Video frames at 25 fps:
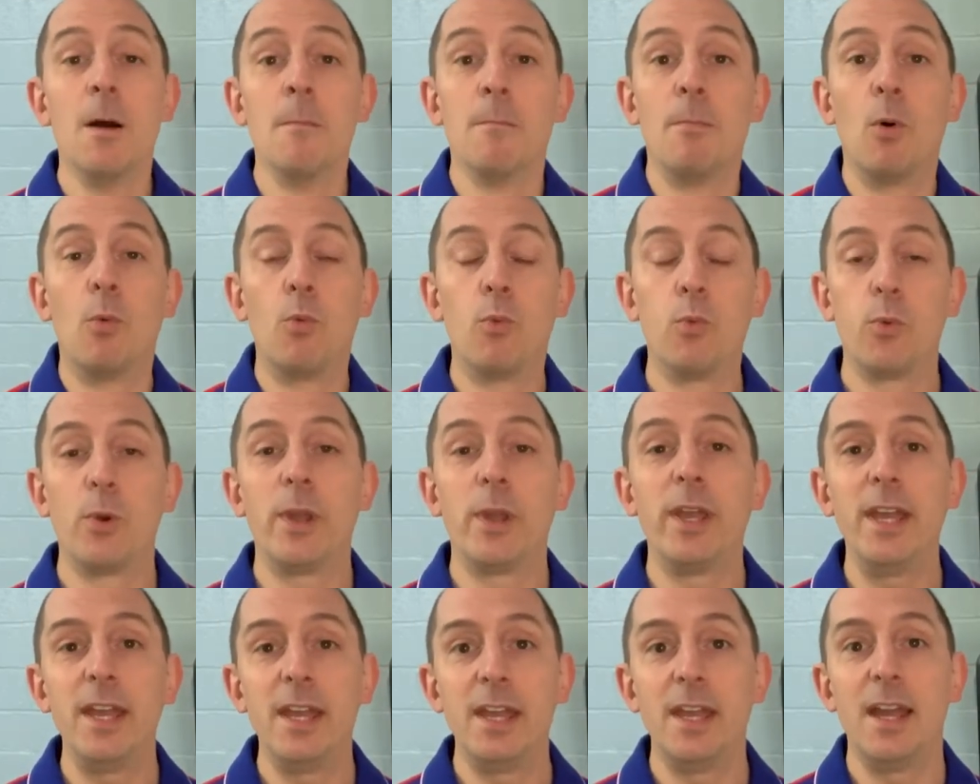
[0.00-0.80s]
But
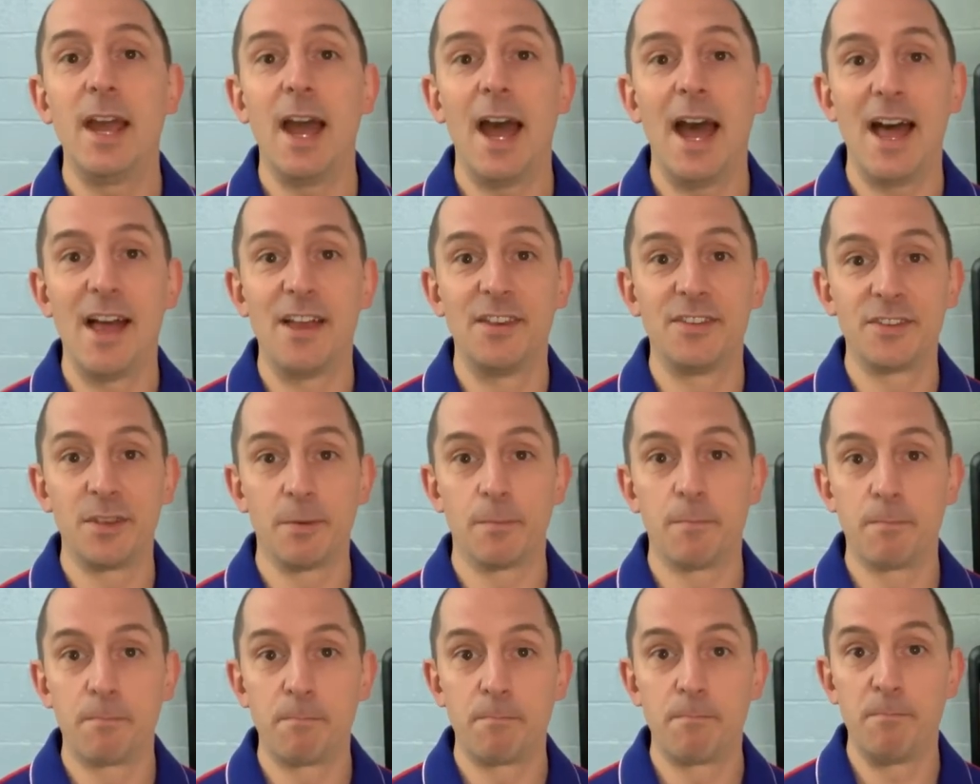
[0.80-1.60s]
we, as the
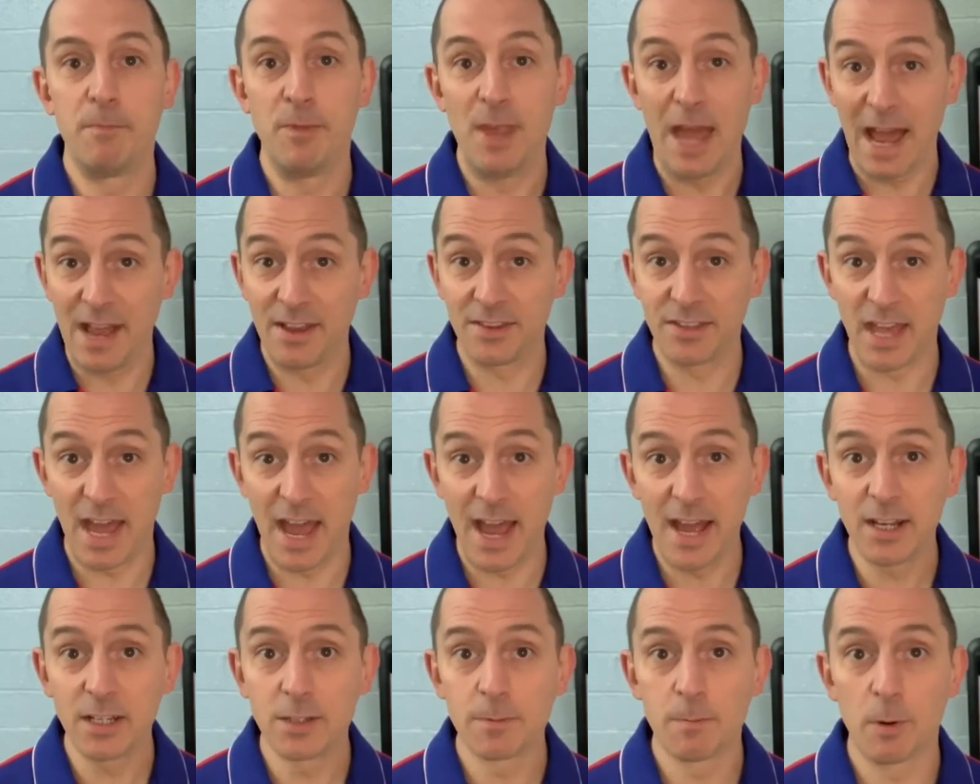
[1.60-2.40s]
as the
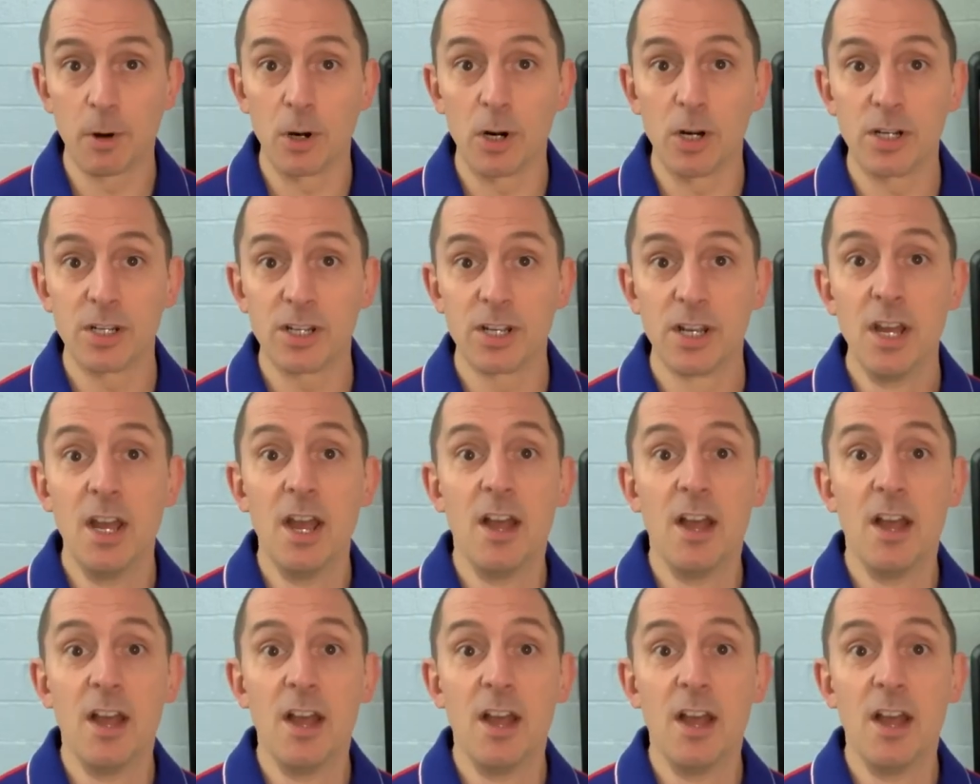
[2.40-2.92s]
expert,